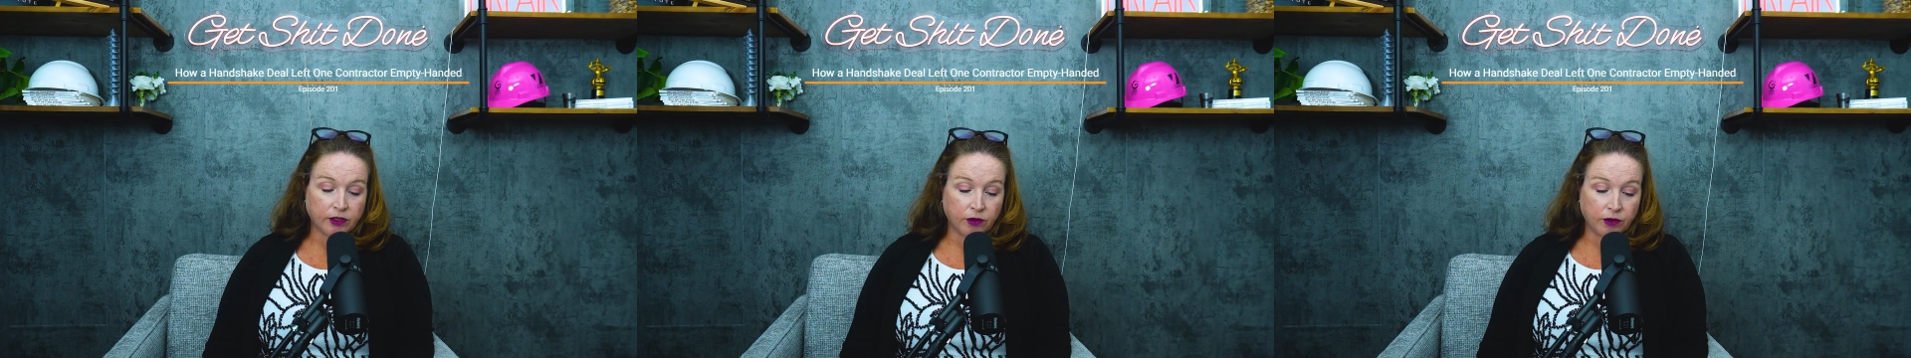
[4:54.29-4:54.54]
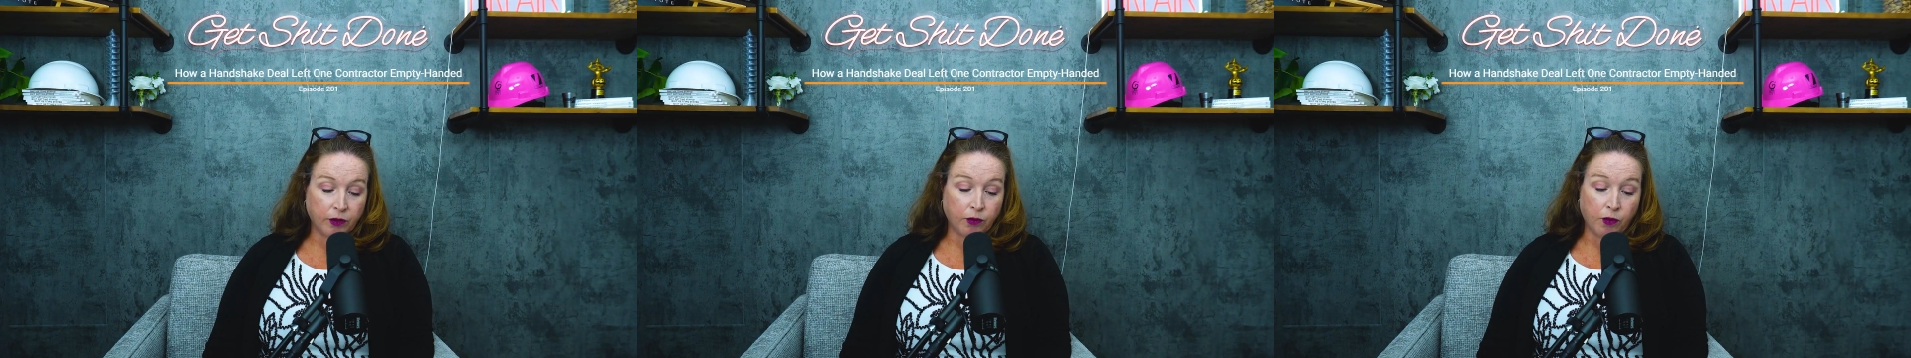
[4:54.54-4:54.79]

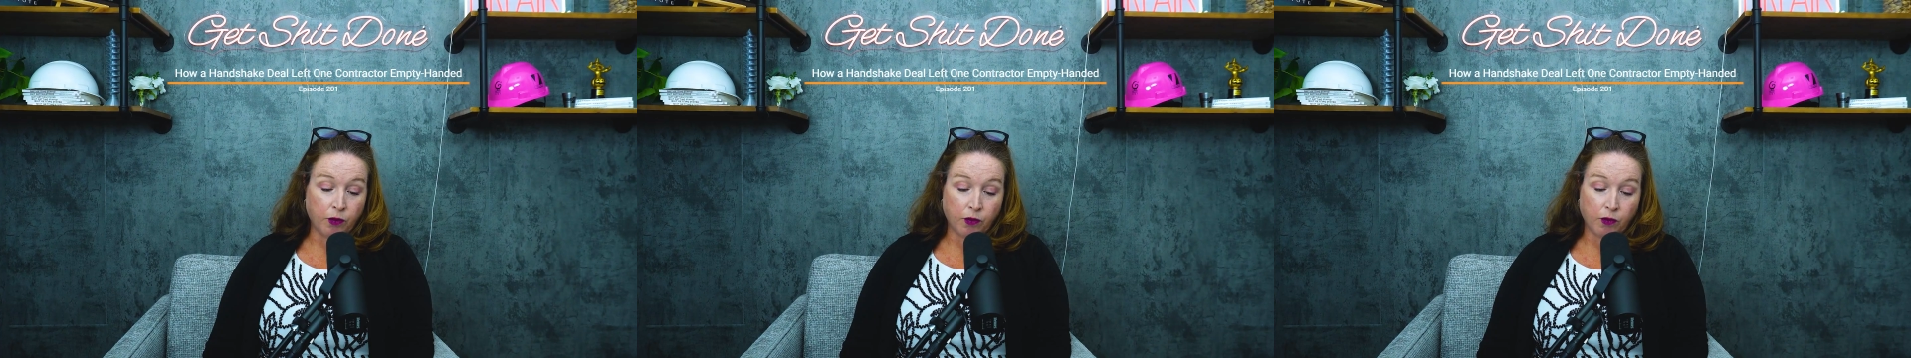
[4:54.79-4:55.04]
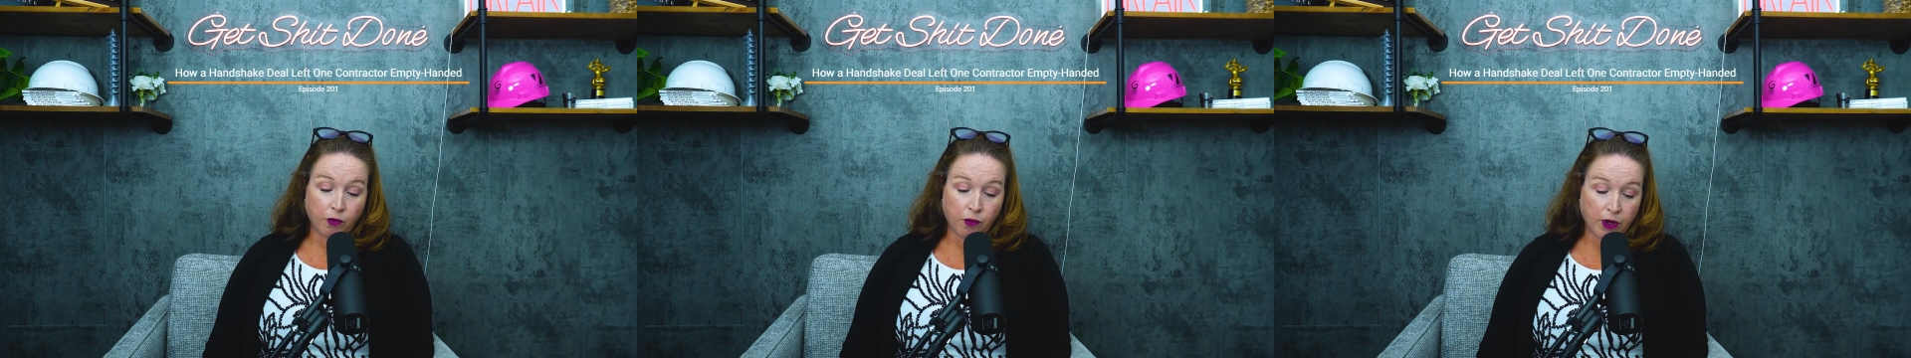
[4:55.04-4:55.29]
only
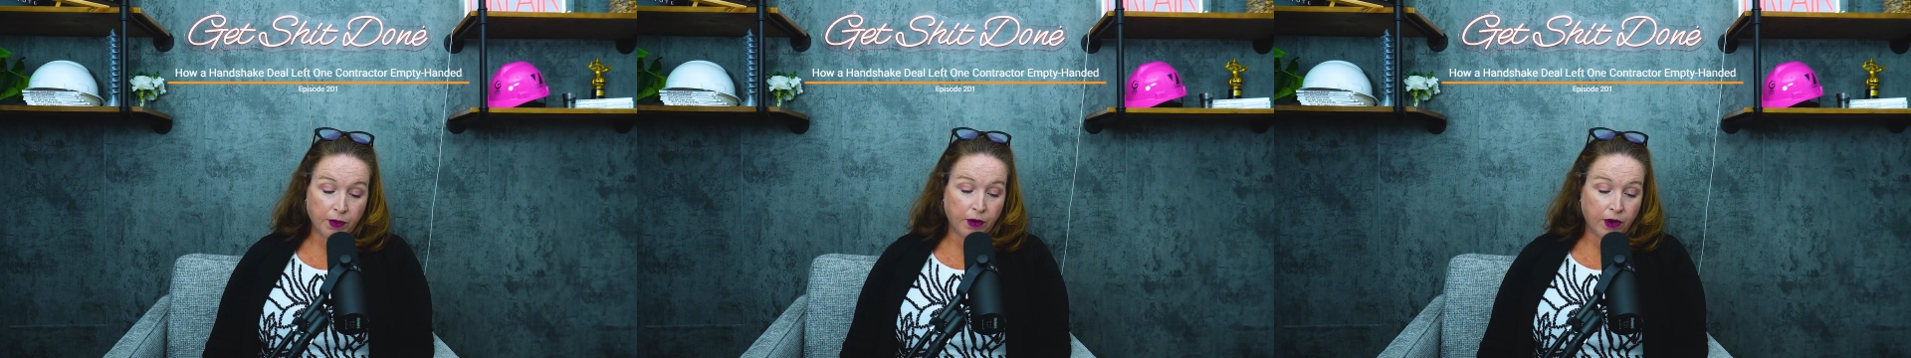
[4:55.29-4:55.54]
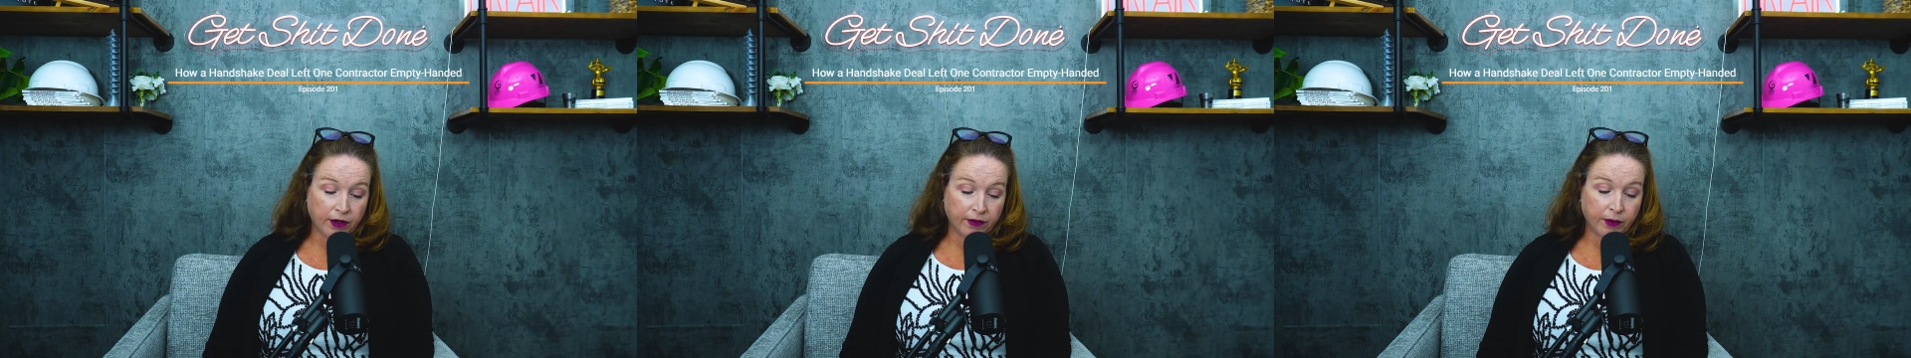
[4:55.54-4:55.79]
one
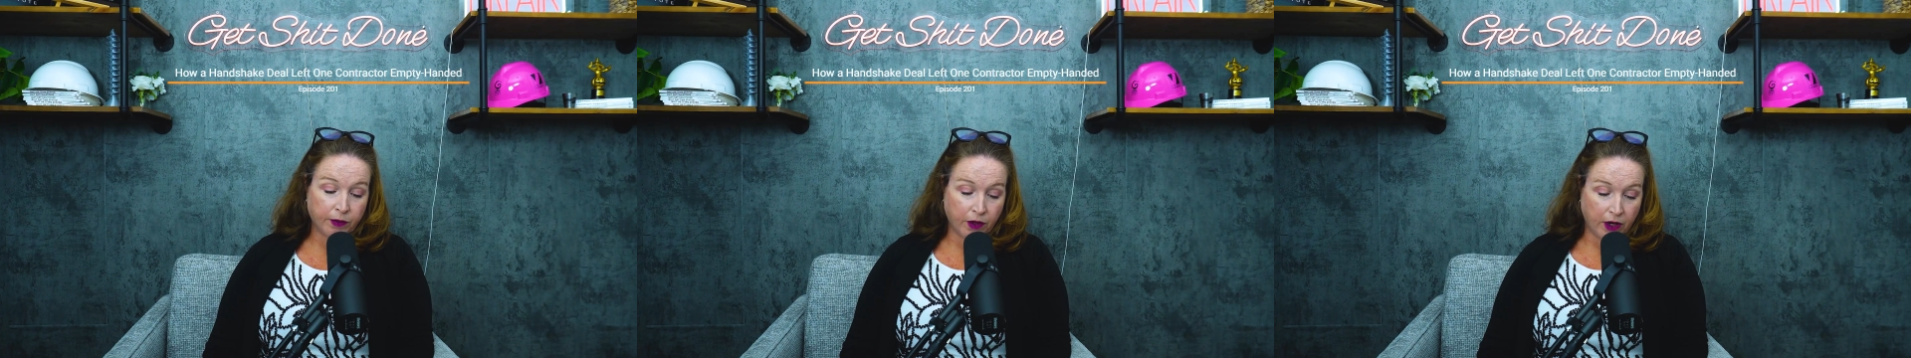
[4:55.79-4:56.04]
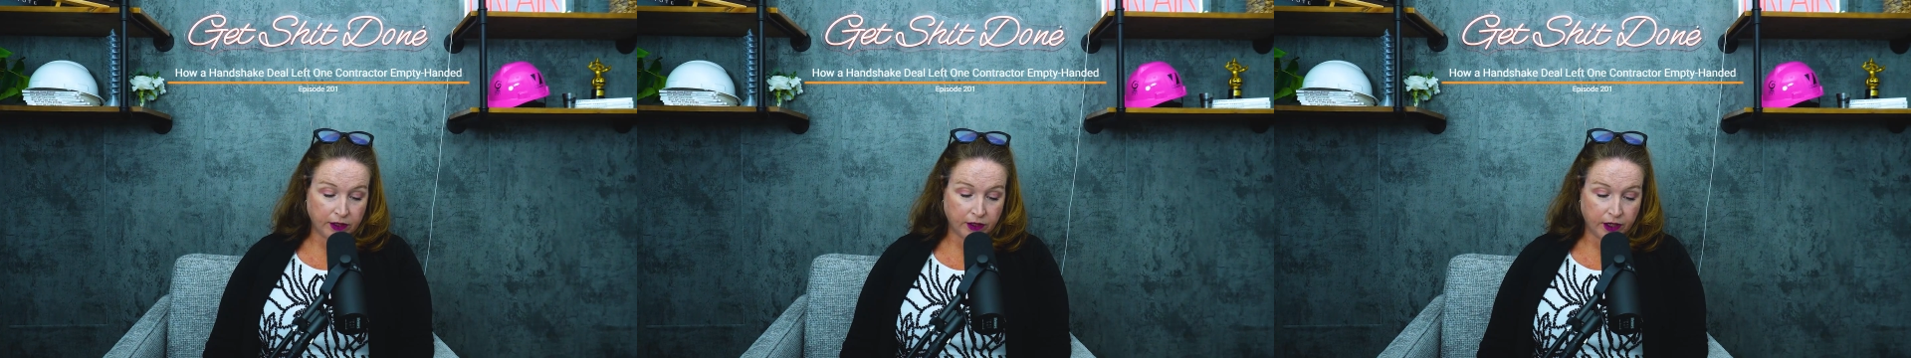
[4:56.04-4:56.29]
part of the
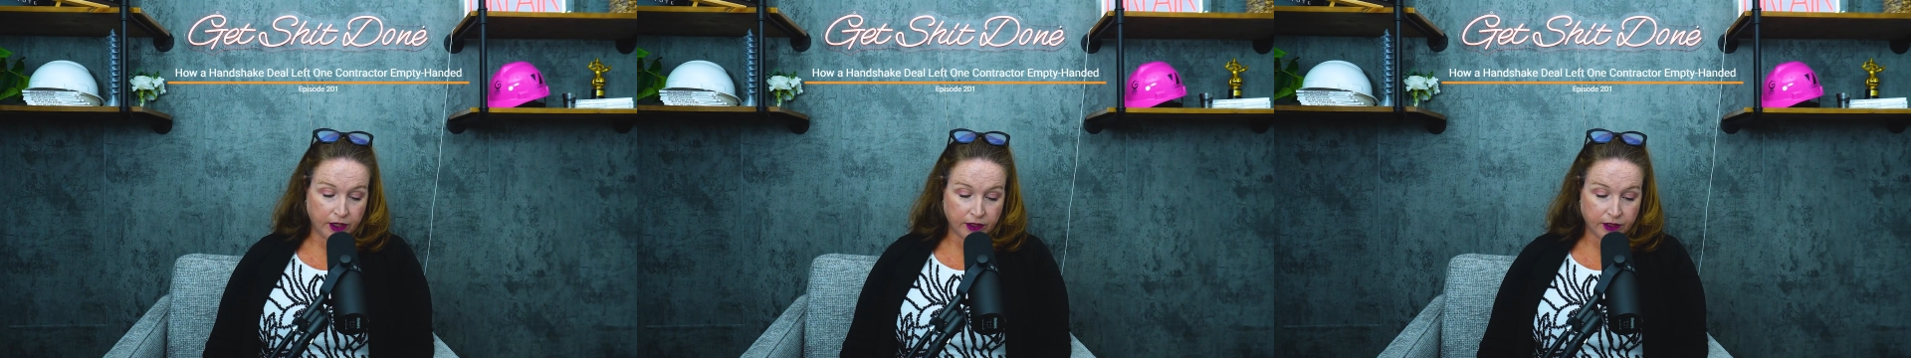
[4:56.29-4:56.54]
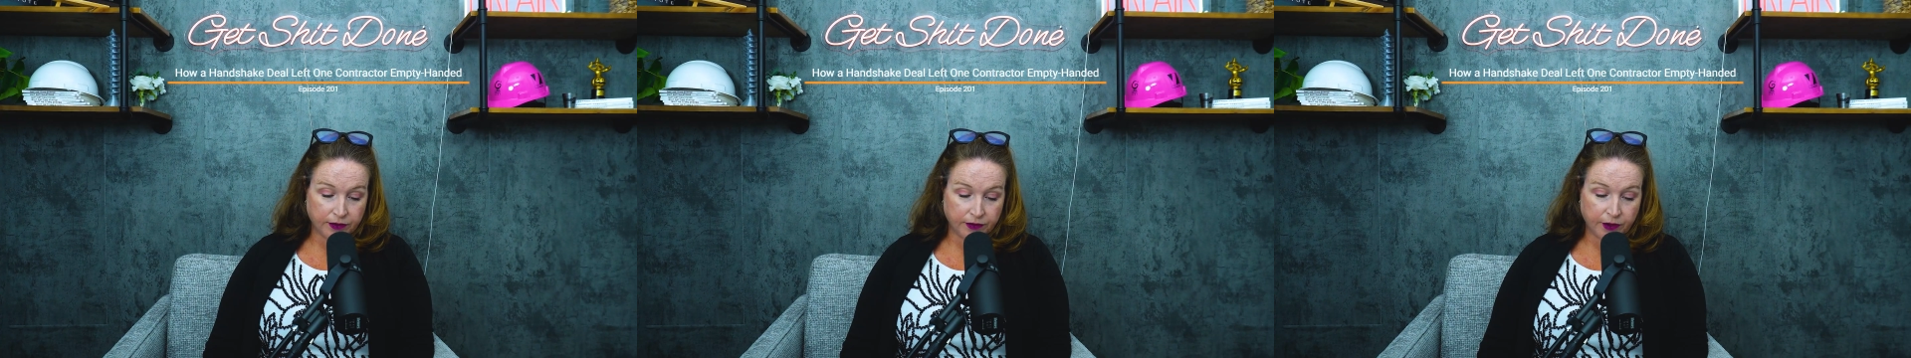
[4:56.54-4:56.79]

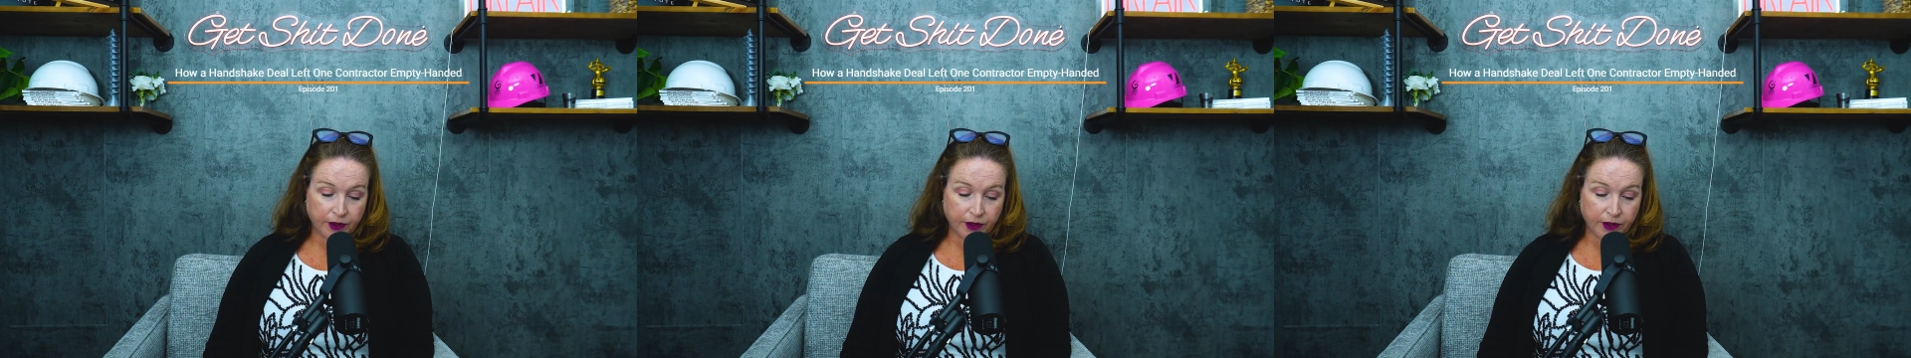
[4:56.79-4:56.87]
process.